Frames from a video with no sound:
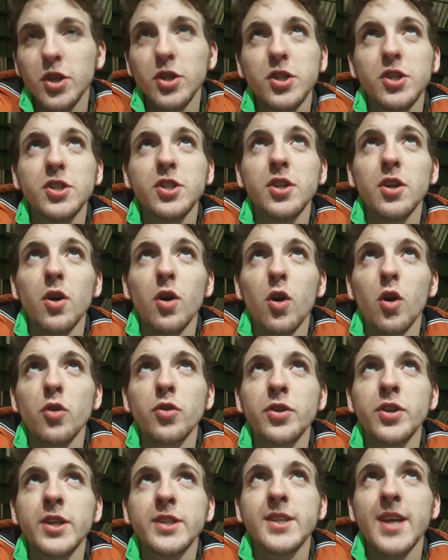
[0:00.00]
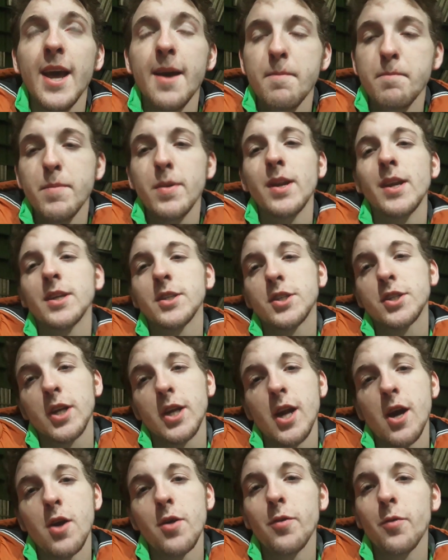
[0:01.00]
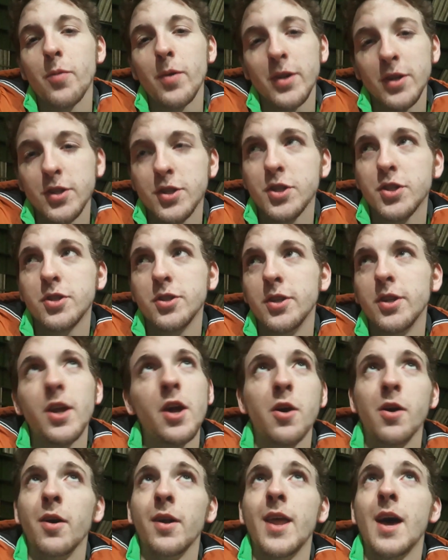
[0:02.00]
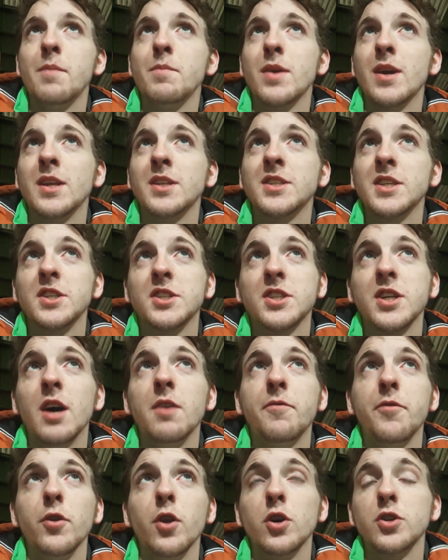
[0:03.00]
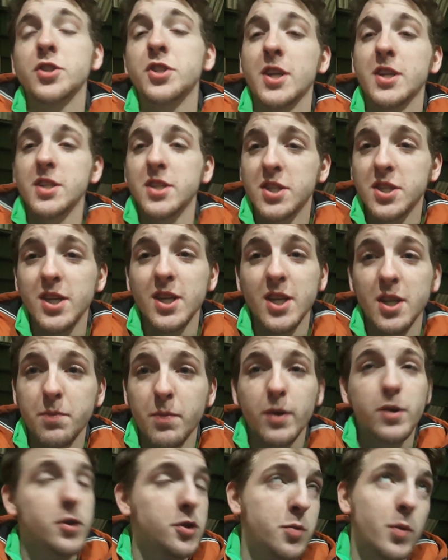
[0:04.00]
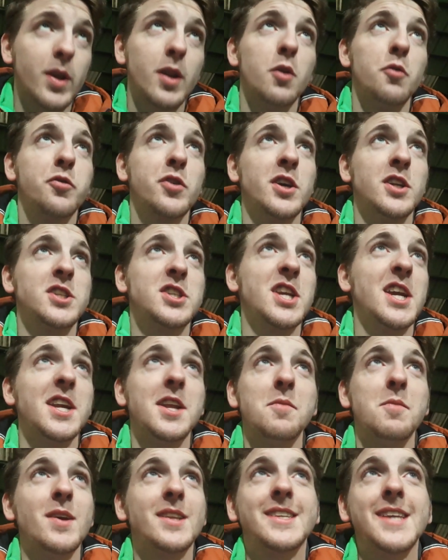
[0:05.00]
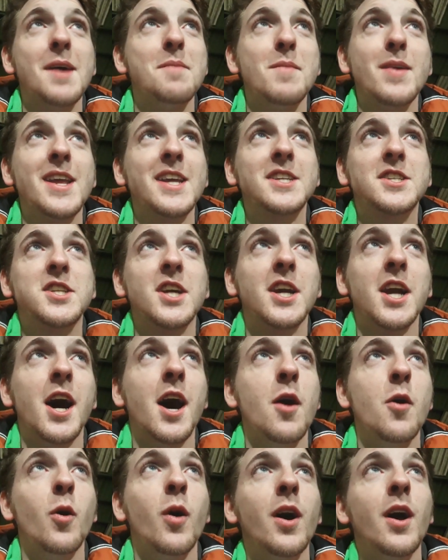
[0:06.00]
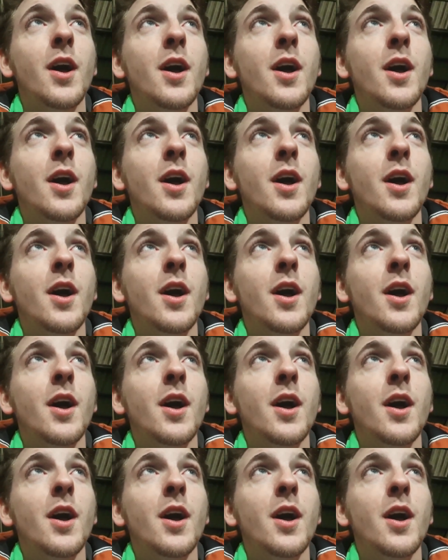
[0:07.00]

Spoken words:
Just under 10 minutes to go, which, you know, that means it's time for Notts to concede, because we love conceding with 10 minutes to go.